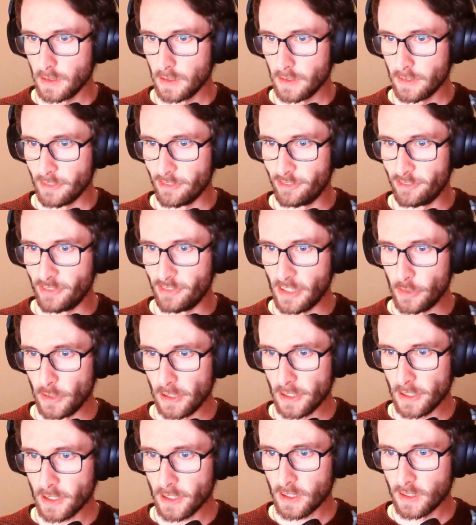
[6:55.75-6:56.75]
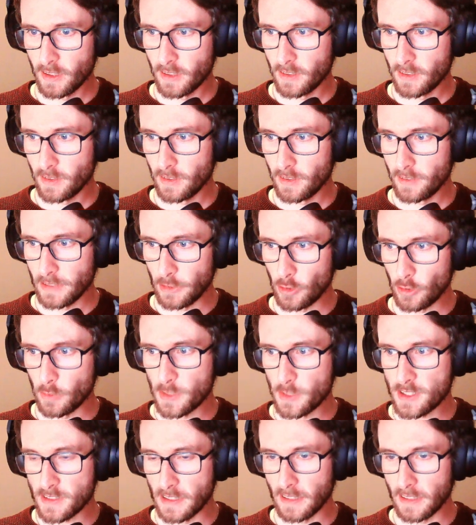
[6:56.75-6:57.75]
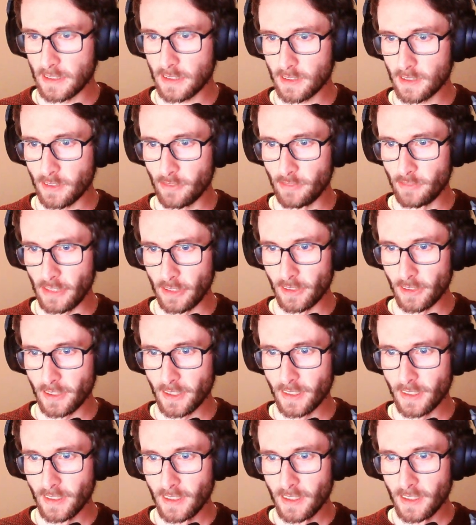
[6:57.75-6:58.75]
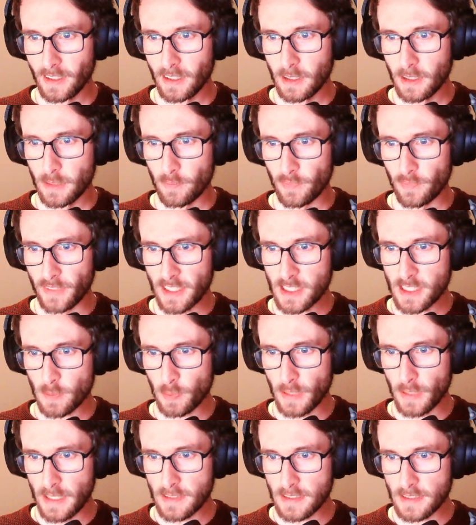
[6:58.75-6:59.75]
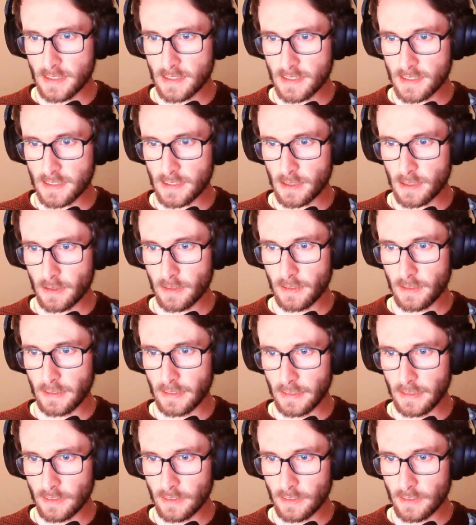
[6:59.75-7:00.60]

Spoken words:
Verily. Then you are mistaken. Verily. This place is in